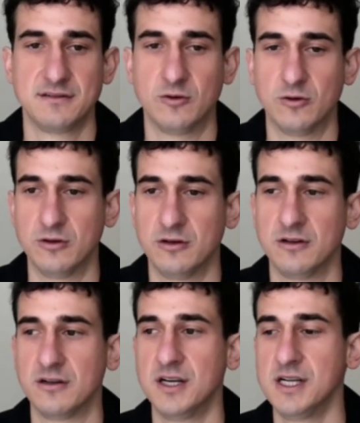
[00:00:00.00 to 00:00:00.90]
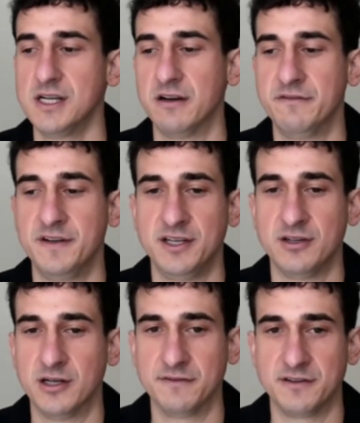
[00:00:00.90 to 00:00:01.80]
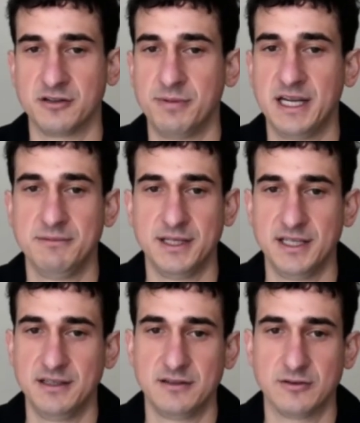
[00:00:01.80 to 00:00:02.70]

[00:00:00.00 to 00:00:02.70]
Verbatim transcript: or a video of their baby